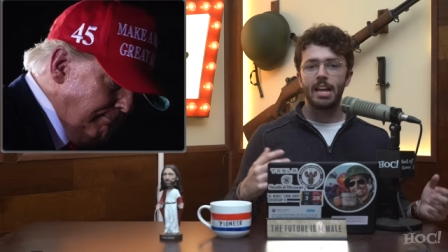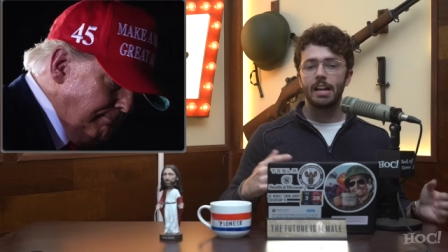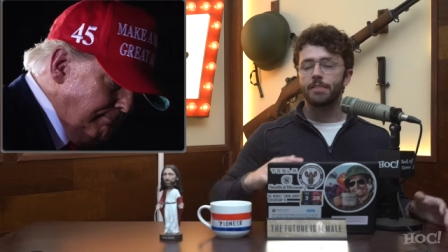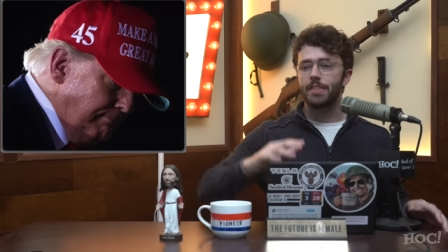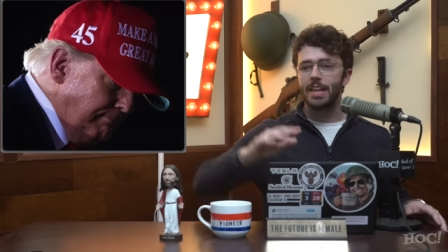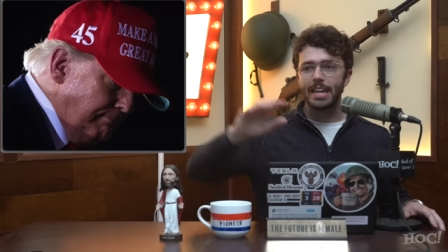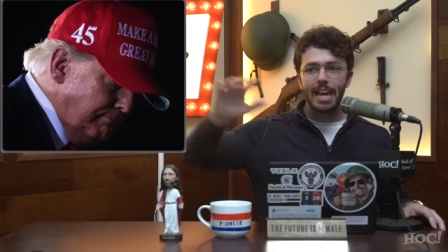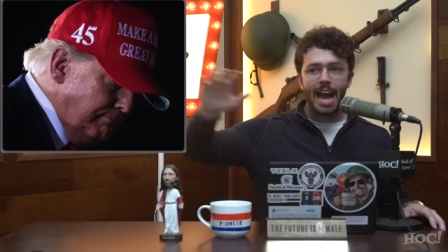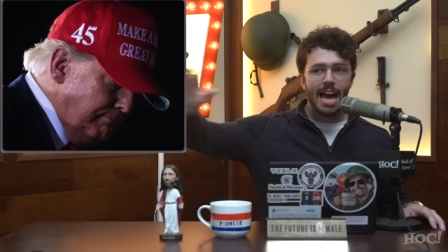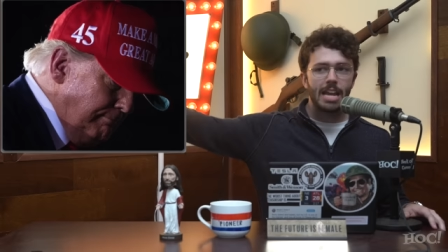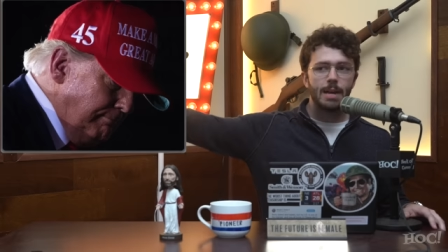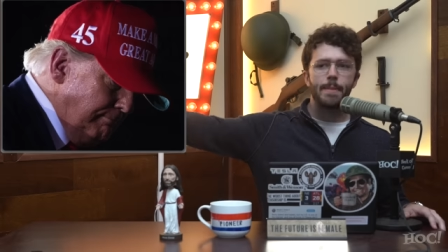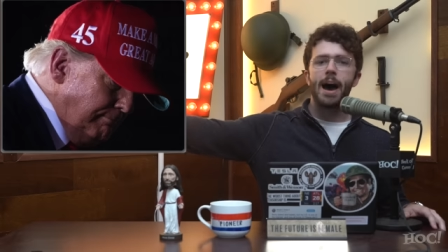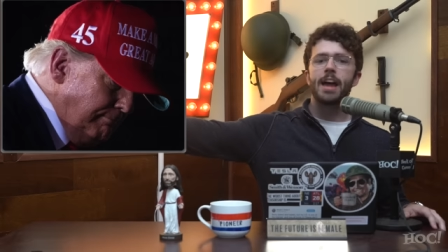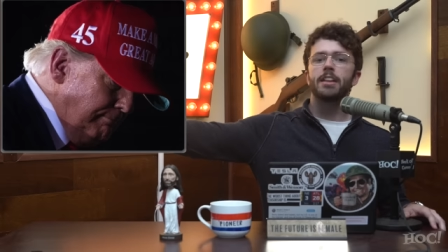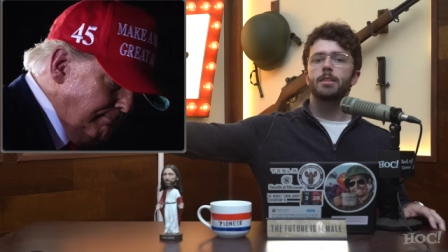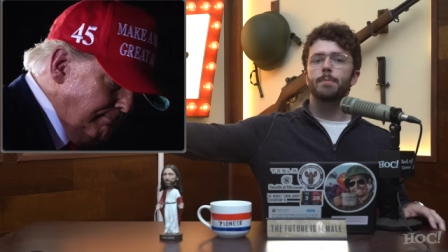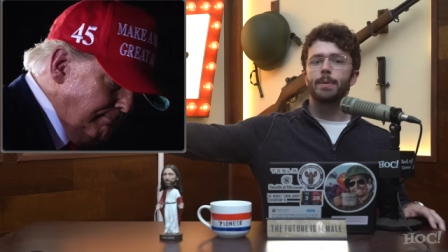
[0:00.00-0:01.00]
If they got him
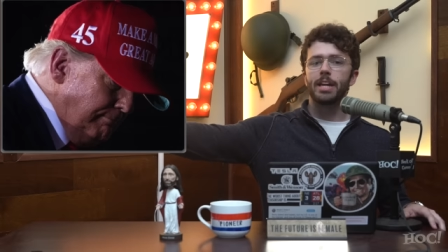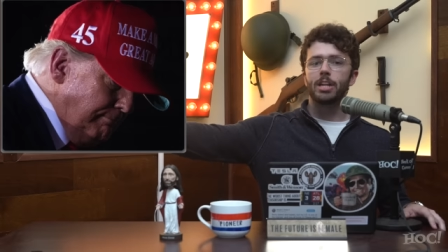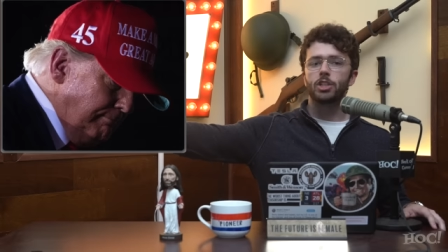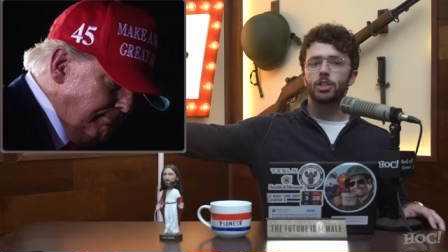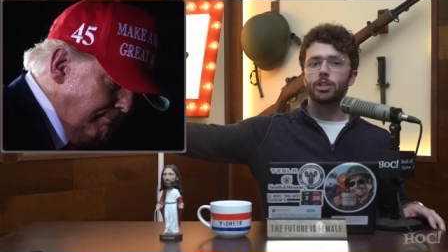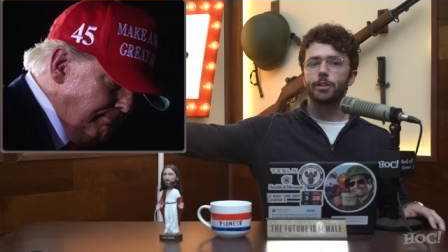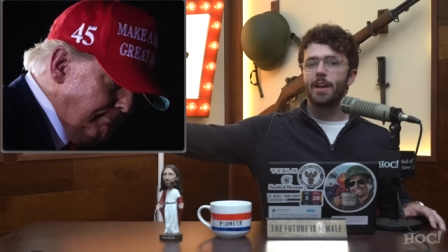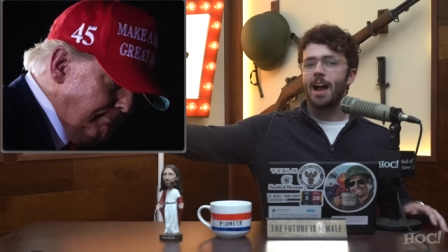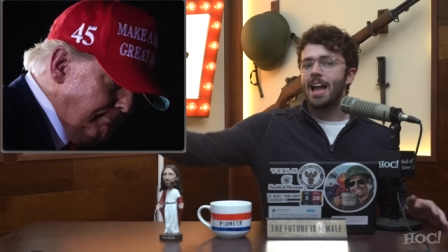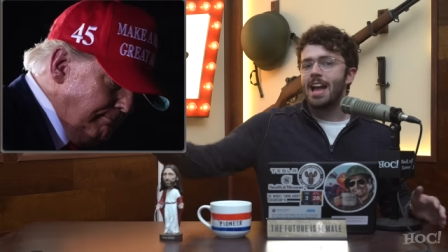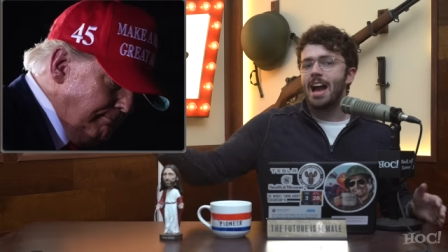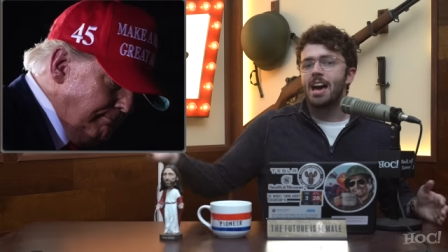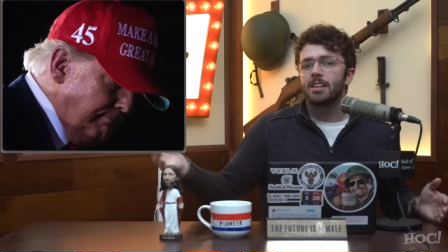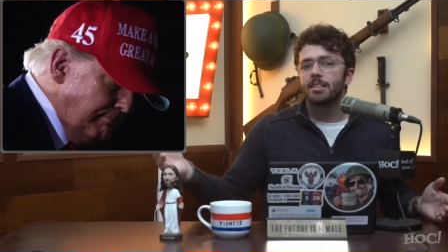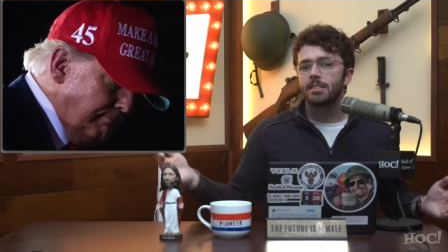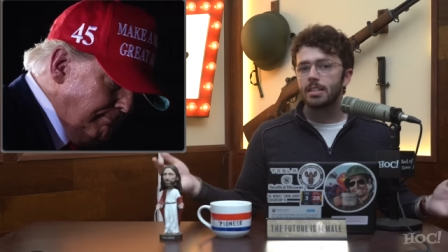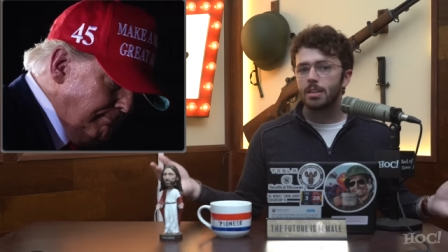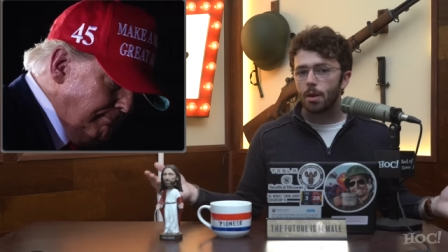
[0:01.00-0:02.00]
out of the picture, I
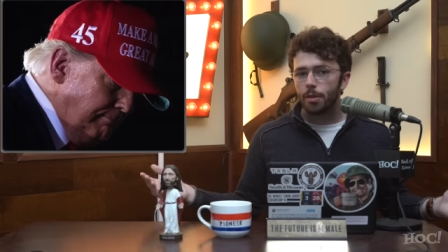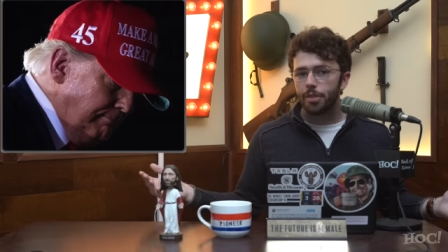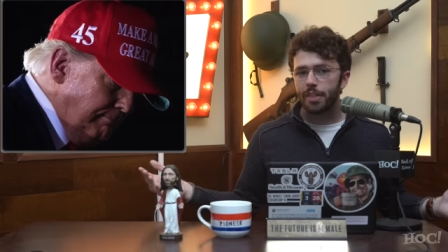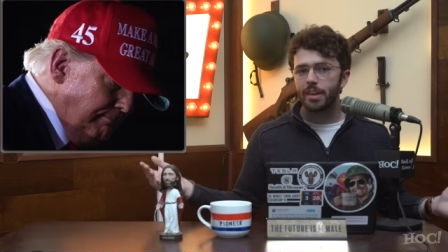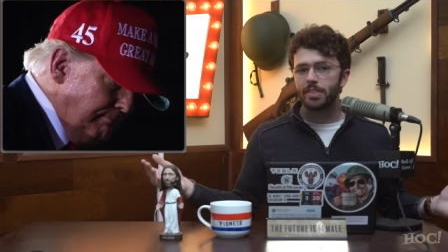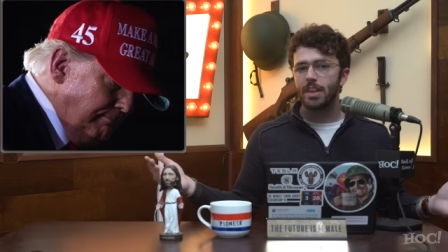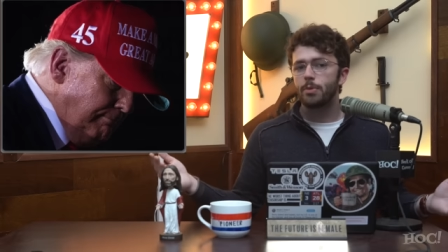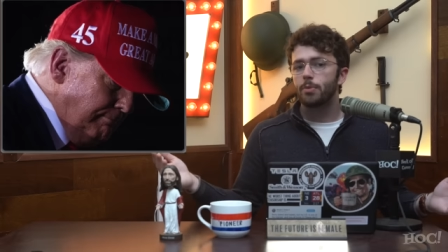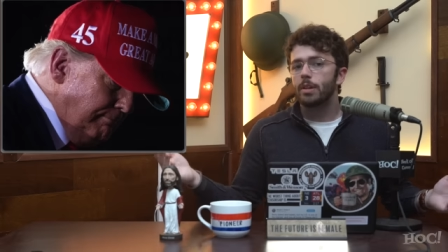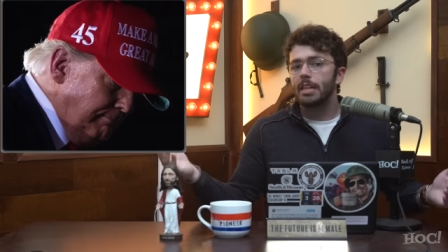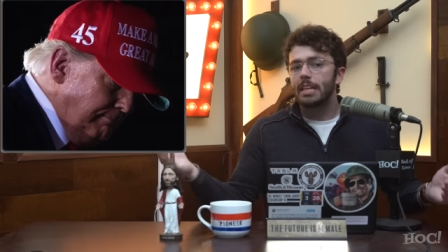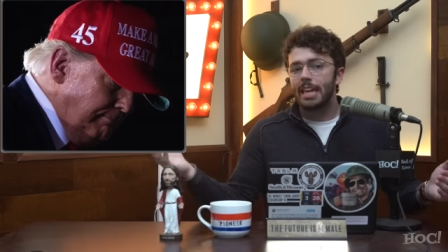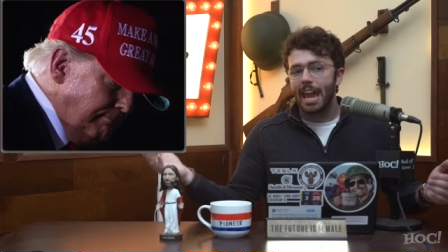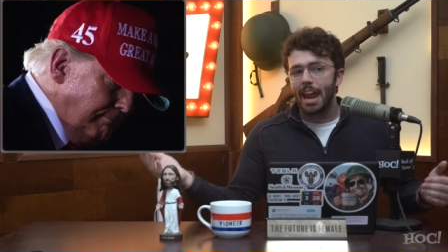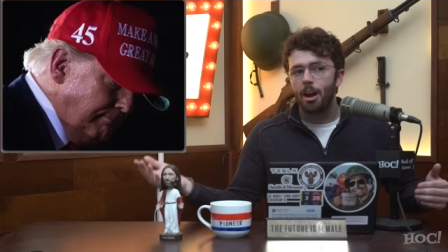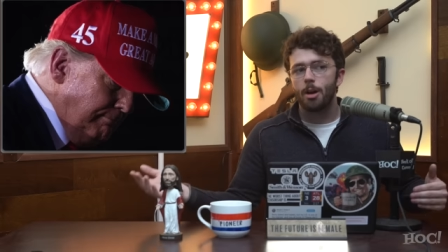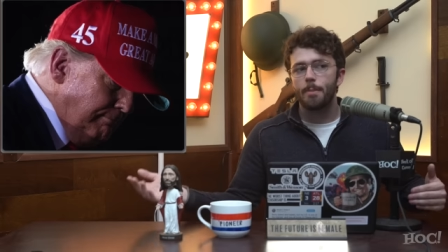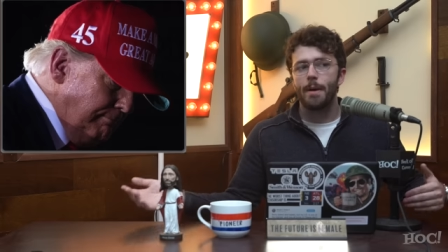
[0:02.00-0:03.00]
honestly don't think they'd really
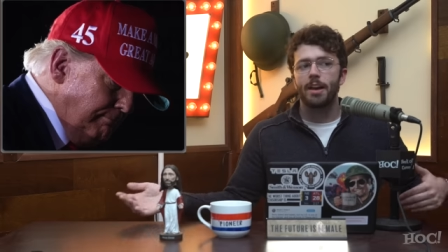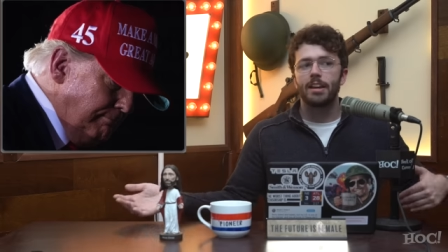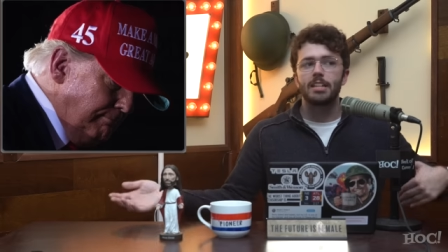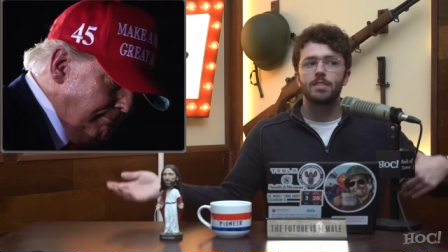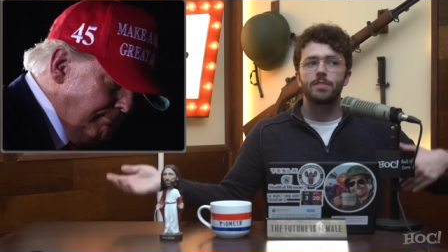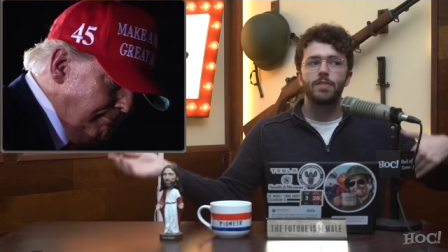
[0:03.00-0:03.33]
care about his